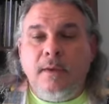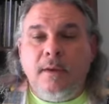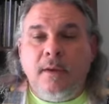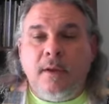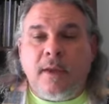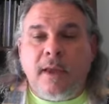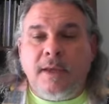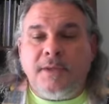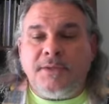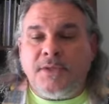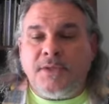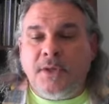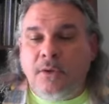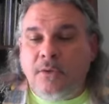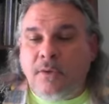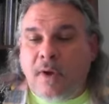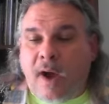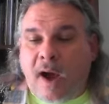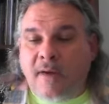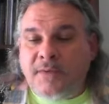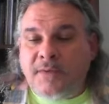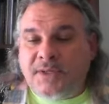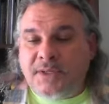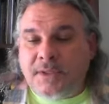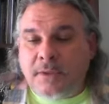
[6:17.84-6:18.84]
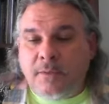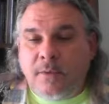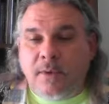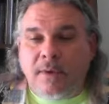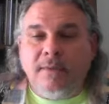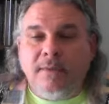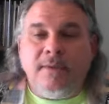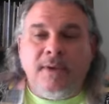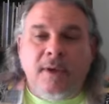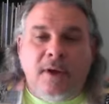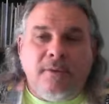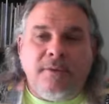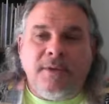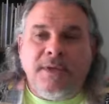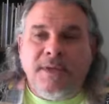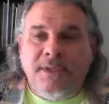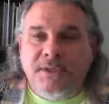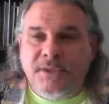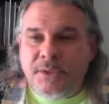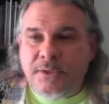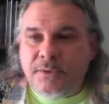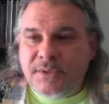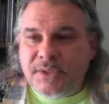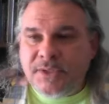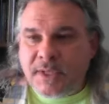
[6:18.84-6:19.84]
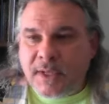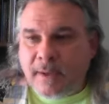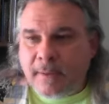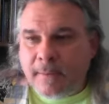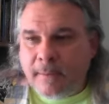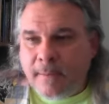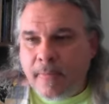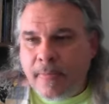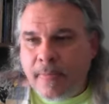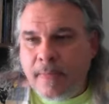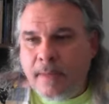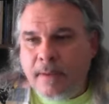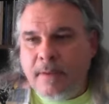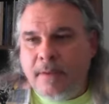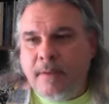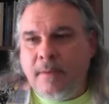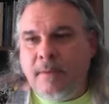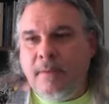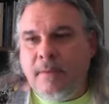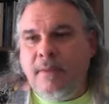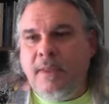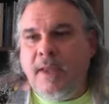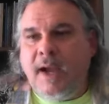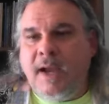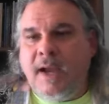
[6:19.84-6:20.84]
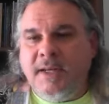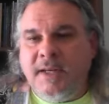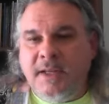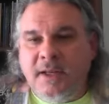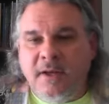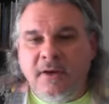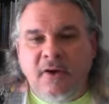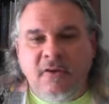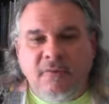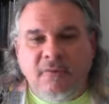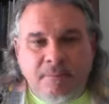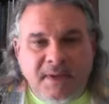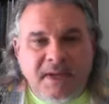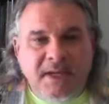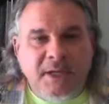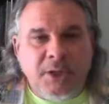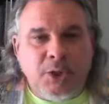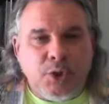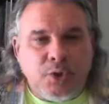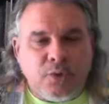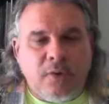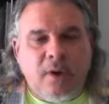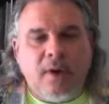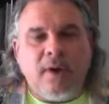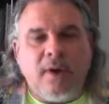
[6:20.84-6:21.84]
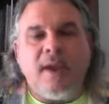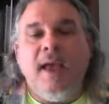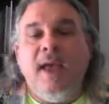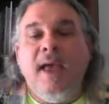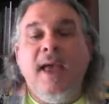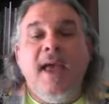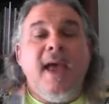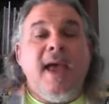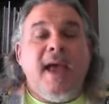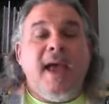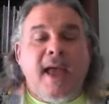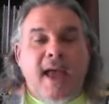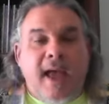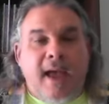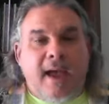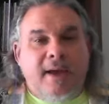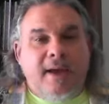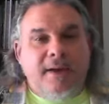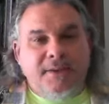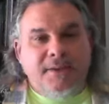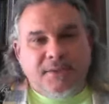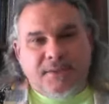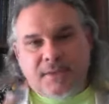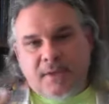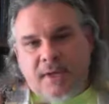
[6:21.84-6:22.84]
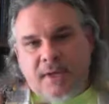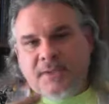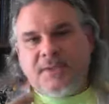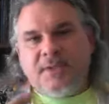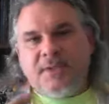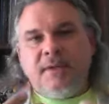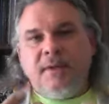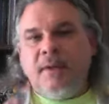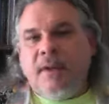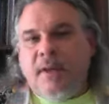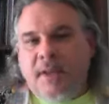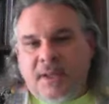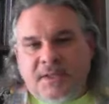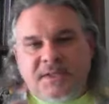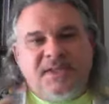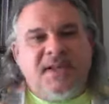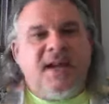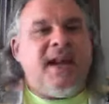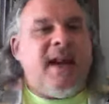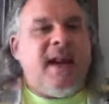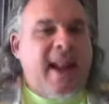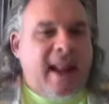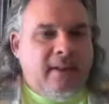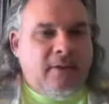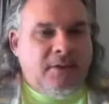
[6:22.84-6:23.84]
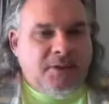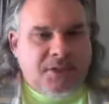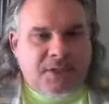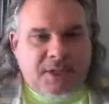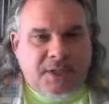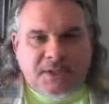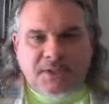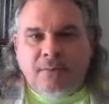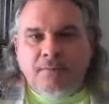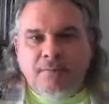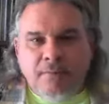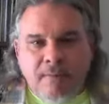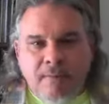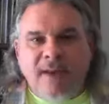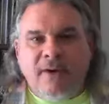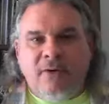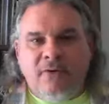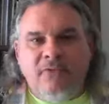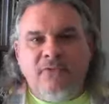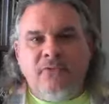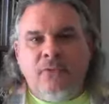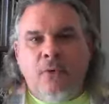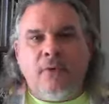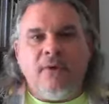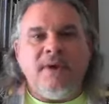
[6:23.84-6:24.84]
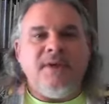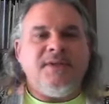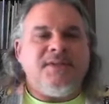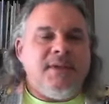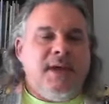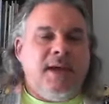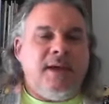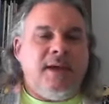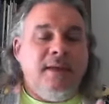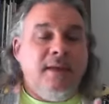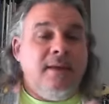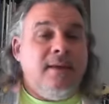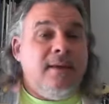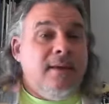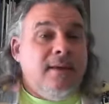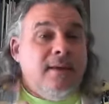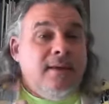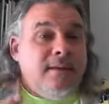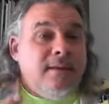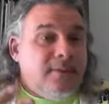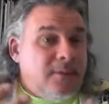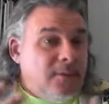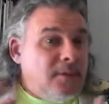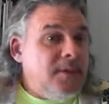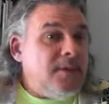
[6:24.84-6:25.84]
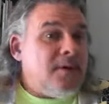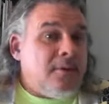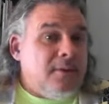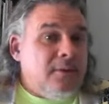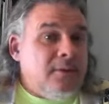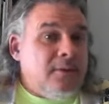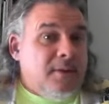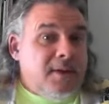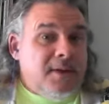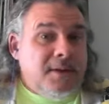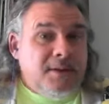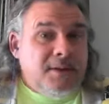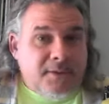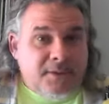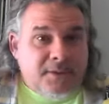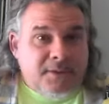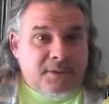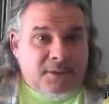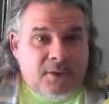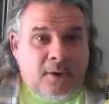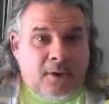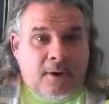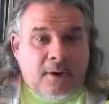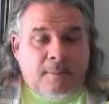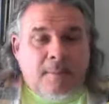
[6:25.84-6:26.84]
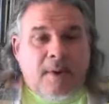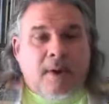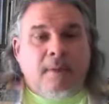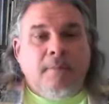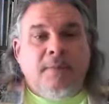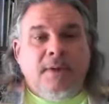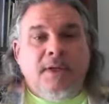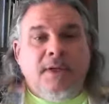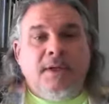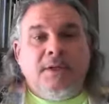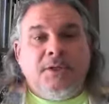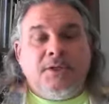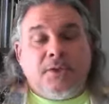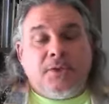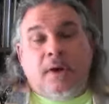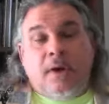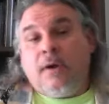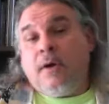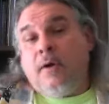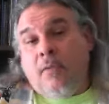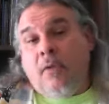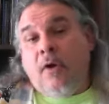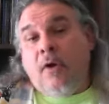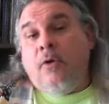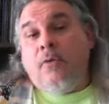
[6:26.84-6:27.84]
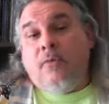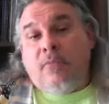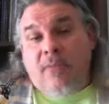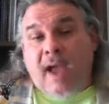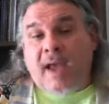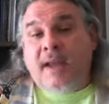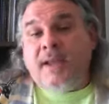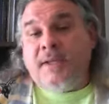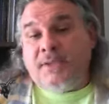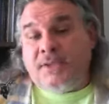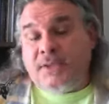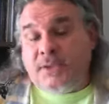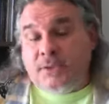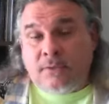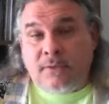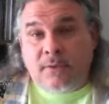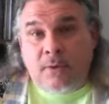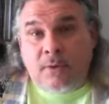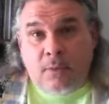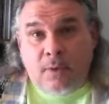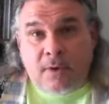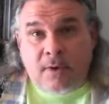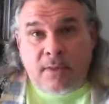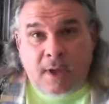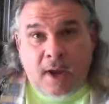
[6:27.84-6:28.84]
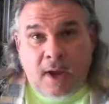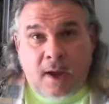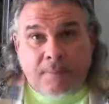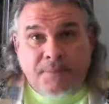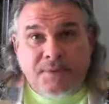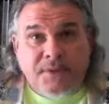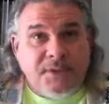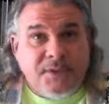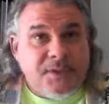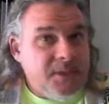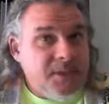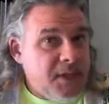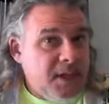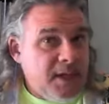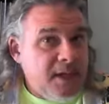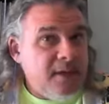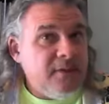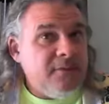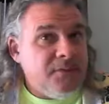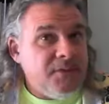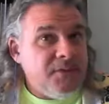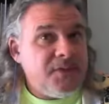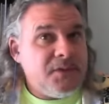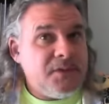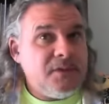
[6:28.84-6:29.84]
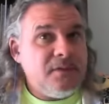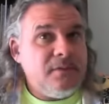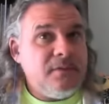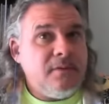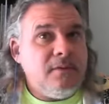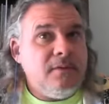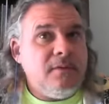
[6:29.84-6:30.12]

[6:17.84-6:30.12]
Okay, so obviously what he's using the idea of being drunk as an analogy, as a metaphor. He's not literally talking about being drunk, although that is certainly one of the options he gives